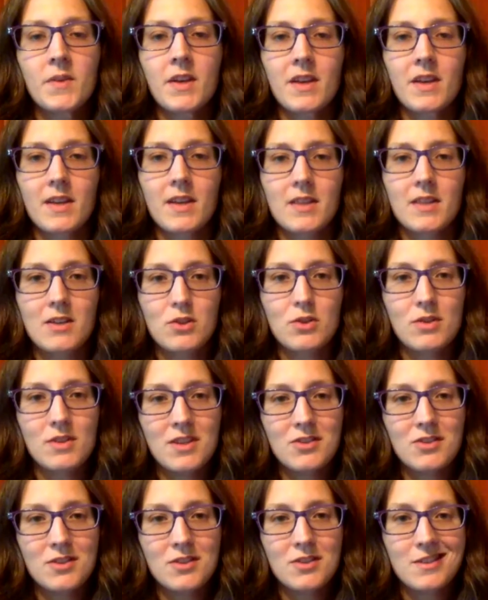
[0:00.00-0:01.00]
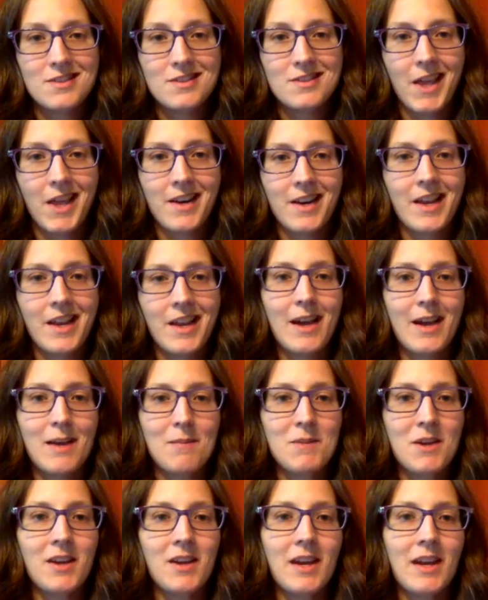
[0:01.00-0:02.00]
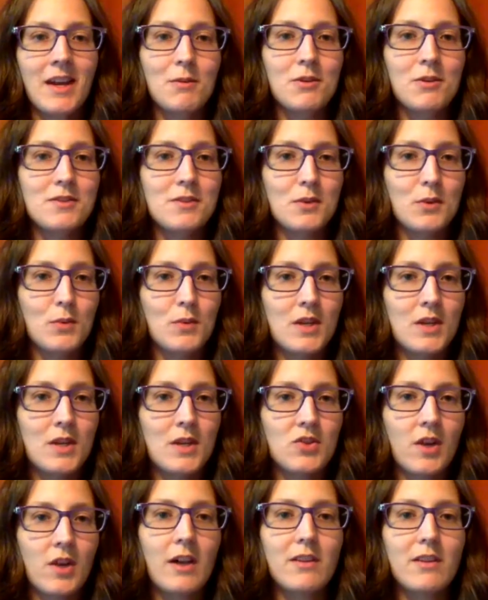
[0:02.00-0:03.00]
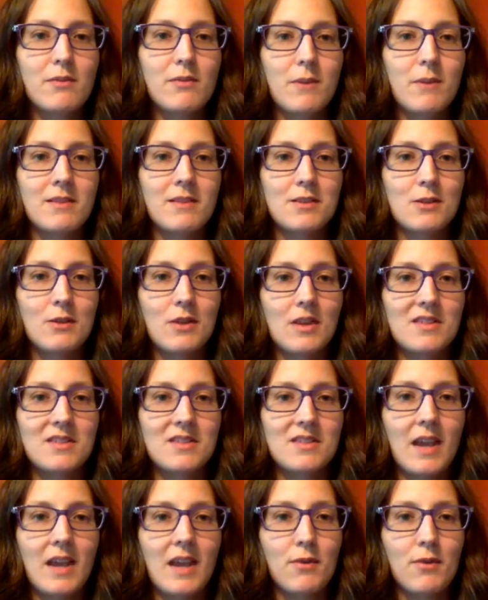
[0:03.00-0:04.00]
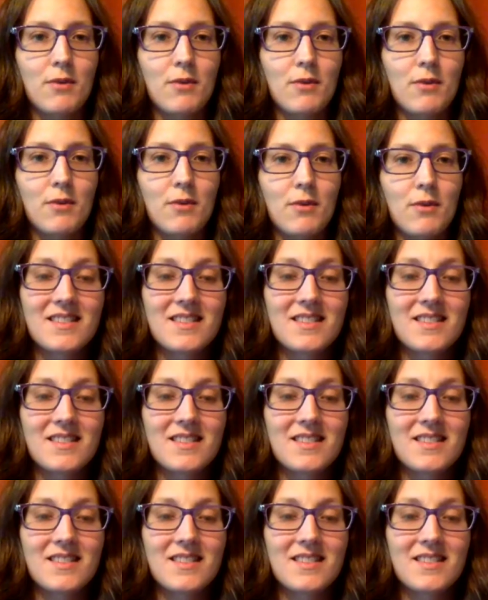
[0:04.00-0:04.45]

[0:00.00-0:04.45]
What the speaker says: In that traditional setting, I'm not able to reach all of my students every day.